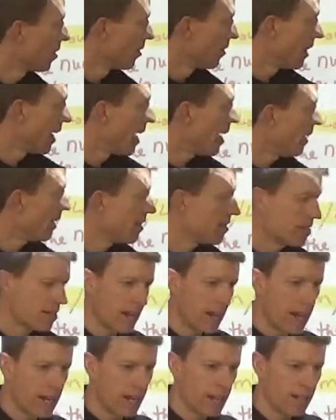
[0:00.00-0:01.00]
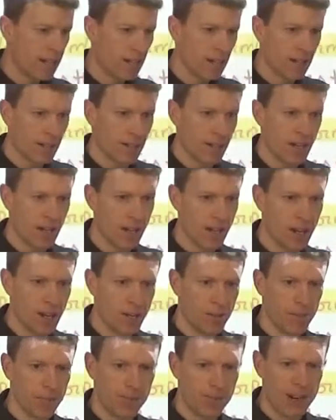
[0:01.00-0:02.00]
that is a
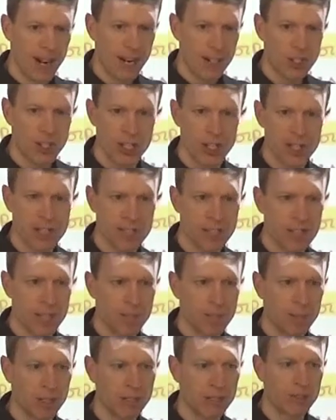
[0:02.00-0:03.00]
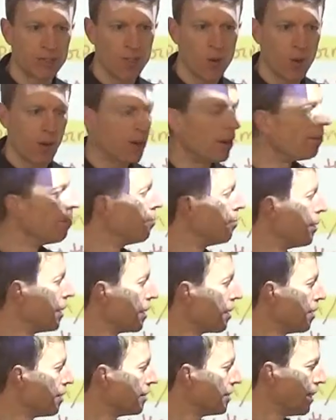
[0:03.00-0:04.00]
fraction in simplest form
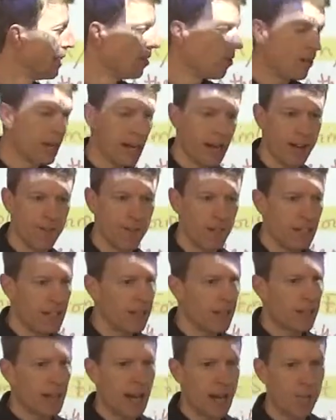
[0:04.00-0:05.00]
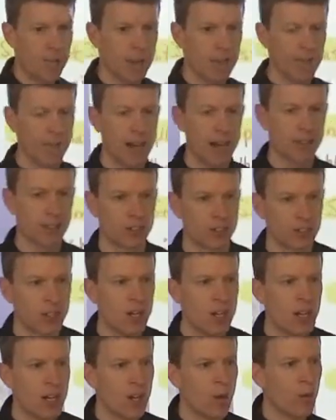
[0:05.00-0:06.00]
because they don't have any common factors.
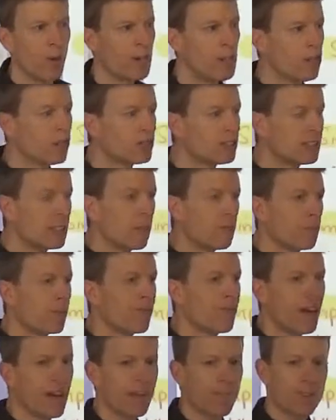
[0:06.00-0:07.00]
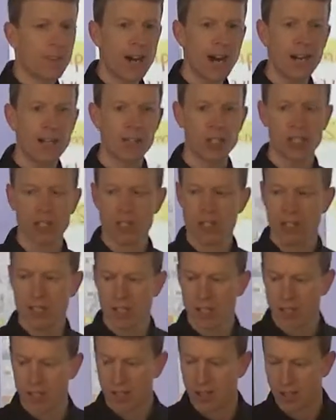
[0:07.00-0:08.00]
When you're simplifying fractions,
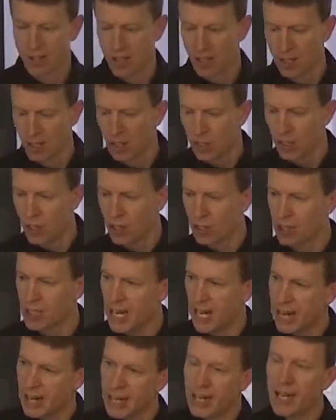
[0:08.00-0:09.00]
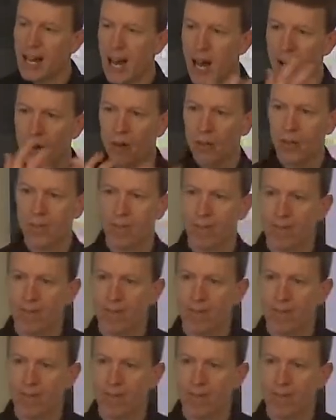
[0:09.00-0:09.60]
you're taking out the